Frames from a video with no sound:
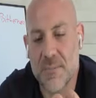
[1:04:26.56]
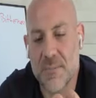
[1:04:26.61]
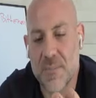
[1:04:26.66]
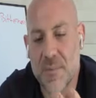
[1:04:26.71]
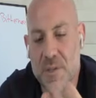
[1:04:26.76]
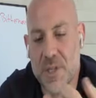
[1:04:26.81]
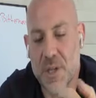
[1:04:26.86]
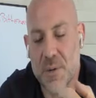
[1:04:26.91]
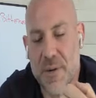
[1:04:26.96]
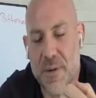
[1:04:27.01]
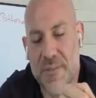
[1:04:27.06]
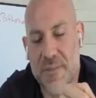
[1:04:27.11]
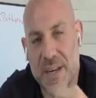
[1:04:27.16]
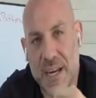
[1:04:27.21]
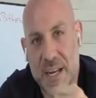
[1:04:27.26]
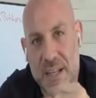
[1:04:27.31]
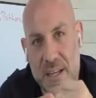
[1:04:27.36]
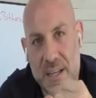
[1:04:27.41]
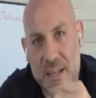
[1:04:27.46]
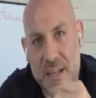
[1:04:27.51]
There's going to be
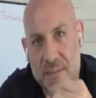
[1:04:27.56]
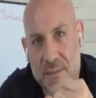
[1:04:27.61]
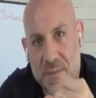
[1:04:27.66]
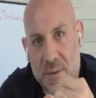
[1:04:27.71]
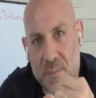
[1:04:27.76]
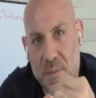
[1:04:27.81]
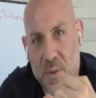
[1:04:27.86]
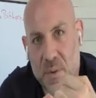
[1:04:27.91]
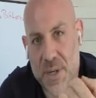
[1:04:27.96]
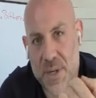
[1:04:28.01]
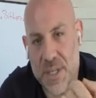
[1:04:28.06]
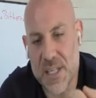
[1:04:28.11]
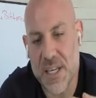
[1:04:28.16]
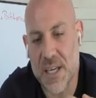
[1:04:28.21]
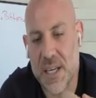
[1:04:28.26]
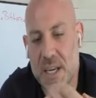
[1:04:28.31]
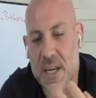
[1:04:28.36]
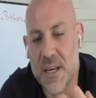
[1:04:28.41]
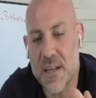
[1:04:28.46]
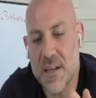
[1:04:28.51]
vanilla from the
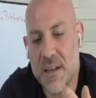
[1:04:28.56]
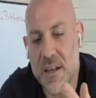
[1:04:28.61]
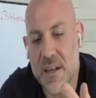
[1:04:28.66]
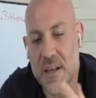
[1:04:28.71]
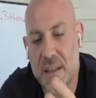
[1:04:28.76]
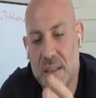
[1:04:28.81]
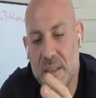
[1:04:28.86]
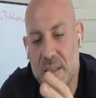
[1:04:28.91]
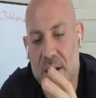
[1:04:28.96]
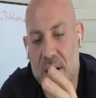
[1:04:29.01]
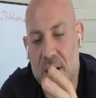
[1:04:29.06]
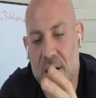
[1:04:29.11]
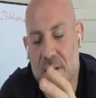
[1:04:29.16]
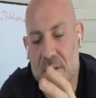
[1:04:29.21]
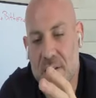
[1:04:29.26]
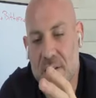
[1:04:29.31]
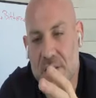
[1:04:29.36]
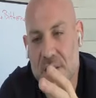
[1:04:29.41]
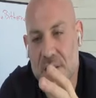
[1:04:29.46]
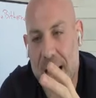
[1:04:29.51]
whiskey.
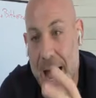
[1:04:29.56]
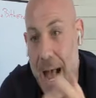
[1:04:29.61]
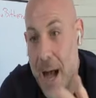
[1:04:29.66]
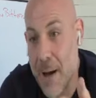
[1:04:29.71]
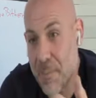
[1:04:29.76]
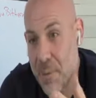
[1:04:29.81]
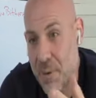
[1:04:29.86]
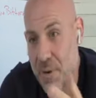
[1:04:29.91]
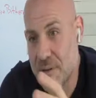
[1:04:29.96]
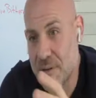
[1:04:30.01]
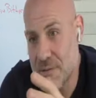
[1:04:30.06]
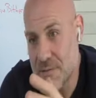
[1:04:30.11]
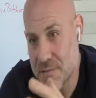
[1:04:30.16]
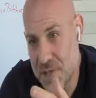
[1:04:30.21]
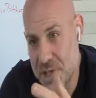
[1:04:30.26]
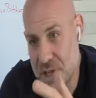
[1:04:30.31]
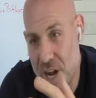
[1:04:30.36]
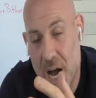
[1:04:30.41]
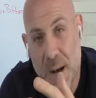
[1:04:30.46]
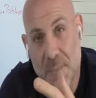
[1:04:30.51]
There's apple
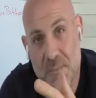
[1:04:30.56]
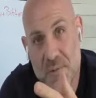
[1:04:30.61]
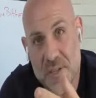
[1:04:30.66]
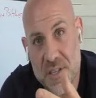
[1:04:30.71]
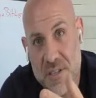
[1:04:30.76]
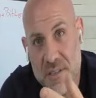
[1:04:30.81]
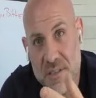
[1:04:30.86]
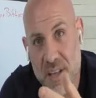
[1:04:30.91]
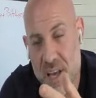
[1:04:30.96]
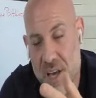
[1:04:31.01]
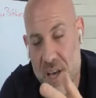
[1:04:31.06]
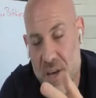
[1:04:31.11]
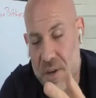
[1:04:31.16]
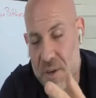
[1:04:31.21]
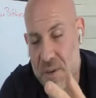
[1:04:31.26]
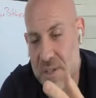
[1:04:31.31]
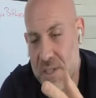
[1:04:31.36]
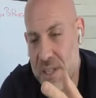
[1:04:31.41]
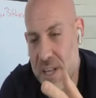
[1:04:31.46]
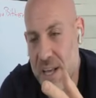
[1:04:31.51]
schnapps that you
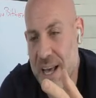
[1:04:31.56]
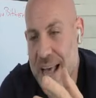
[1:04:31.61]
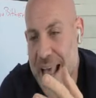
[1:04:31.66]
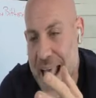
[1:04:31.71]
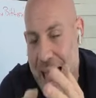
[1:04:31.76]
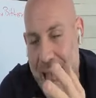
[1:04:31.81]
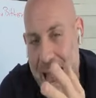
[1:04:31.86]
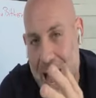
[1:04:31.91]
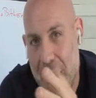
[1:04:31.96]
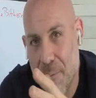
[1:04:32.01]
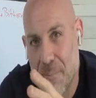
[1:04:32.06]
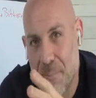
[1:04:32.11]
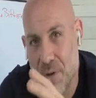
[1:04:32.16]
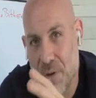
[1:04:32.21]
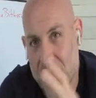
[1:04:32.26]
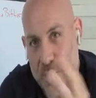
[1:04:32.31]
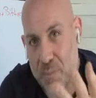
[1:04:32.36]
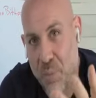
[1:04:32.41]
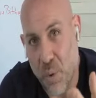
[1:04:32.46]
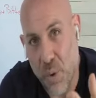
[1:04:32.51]
used.
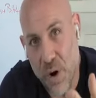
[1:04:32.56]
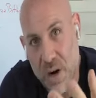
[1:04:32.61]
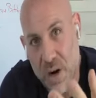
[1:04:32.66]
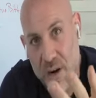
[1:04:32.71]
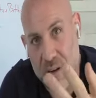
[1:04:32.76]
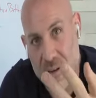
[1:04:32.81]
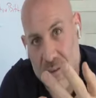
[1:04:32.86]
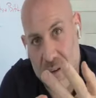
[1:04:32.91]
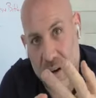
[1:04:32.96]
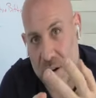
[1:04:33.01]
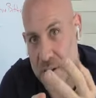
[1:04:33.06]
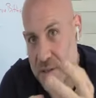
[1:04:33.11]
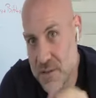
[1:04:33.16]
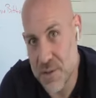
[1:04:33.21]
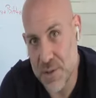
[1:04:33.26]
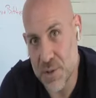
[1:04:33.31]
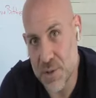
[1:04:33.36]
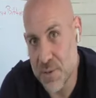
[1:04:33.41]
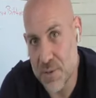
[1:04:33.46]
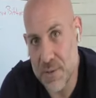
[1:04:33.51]
Apple and pork are
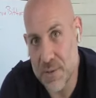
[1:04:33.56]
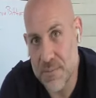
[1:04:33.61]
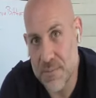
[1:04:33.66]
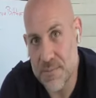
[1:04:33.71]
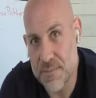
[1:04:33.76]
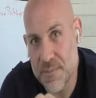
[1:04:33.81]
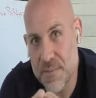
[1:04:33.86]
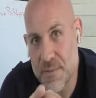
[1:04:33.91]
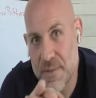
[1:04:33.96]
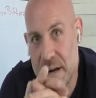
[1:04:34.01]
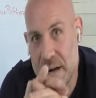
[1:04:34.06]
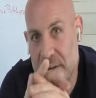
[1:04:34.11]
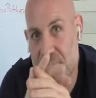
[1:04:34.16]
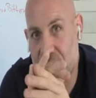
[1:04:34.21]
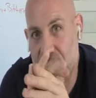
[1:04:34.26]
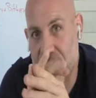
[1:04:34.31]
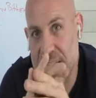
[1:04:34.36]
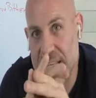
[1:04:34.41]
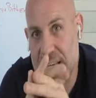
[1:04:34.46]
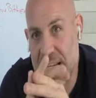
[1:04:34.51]
two very
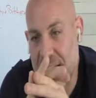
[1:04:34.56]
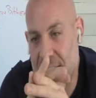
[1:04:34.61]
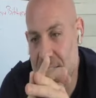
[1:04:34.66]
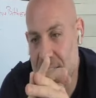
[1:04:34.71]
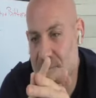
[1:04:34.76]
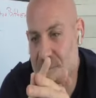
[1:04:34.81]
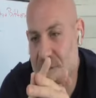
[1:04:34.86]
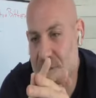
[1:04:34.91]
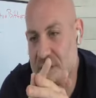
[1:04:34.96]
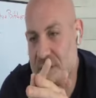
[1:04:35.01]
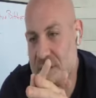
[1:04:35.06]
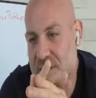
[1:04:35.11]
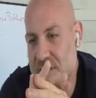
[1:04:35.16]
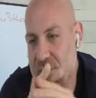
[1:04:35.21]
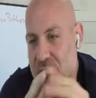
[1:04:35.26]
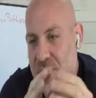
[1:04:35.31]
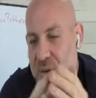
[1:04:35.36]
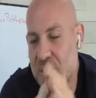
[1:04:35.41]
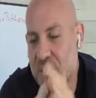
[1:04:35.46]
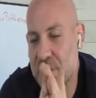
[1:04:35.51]
friendly items,
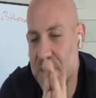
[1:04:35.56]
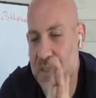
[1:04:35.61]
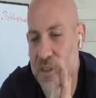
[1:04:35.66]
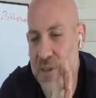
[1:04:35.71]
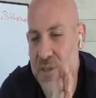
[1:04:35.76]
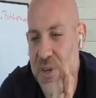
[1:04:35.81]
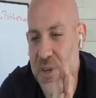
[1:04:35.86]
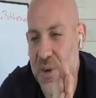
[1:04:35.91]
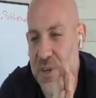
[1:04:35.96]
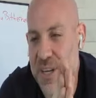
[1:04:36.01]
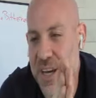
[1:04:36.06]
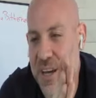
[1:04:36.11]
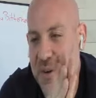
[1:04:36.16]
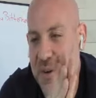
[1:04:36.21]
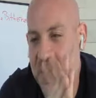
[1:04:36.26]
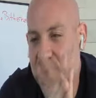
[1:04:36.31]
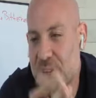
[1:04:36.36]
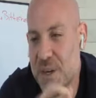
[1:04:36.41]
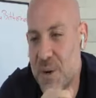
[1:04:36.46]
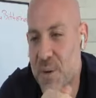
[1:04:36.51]
so those go
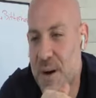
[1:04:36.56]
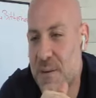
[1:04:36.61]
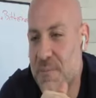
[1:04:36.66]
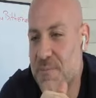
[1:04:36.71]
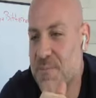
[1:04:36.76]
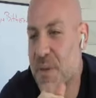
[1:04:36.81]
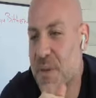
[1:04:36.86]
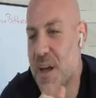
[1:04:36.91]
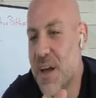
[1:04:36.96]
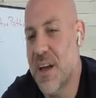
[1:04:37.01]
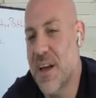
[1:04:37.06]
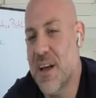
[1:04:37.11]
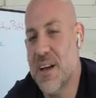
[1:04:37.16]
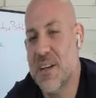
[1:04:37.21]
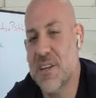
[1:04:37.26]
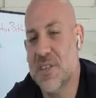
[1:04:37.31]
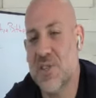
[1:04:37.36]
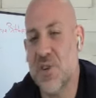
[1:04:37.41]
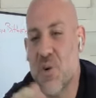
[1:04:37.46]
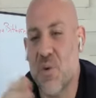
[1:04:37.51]
together really well.
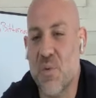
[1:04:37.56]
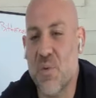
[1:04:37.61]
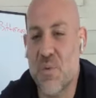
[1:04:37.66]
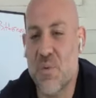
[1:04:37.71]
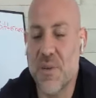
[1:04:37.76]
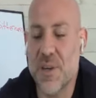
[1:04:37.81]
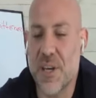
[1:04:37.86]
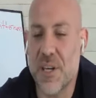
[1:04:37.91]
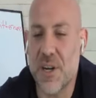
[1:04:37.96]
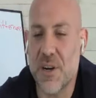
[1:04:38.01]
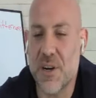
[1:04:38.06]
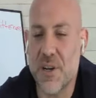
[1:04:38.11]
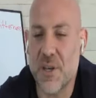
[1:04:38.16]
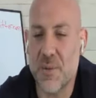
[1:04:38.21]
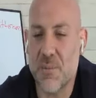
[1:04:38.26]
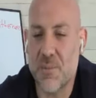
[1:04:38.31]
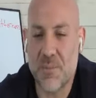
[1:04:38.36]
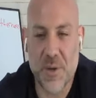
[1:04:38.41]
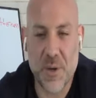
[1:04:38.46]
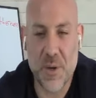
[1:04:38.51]
So, you
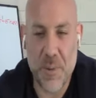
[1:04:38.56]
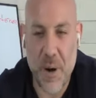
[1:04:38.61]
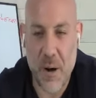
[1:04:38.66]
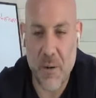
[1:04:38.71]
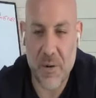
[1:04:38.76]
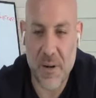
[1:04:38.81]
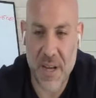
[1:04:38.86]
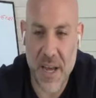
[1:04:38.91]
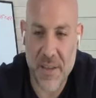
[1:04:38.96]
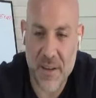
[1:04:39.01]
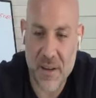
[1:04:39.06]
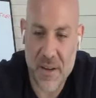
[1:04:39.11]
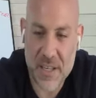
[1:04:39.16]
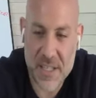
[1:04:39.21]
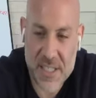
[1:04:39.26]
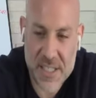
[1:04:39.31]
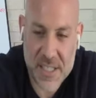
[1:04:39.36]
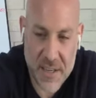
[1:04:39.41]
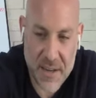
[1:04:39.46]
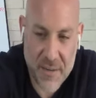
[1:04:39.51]
pair them together and
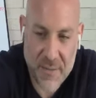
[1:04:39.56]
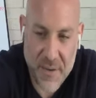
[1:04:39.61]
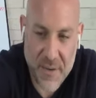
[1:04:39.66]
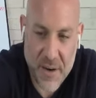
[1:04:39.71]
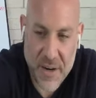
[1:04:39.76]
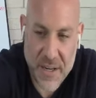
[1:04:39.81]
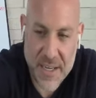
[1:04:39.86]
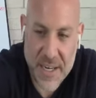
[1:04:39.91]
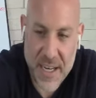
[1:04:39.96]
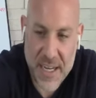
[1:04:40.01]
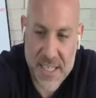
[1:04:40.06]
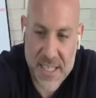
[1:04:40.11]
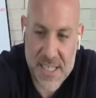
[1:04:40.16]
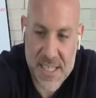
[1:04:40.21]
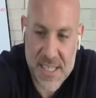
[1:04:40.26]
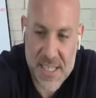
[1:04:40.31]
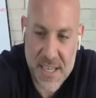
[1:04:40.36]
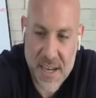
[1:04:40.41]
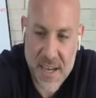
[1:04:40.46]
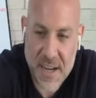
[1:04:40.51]
it's a very
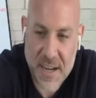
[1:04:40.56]
nice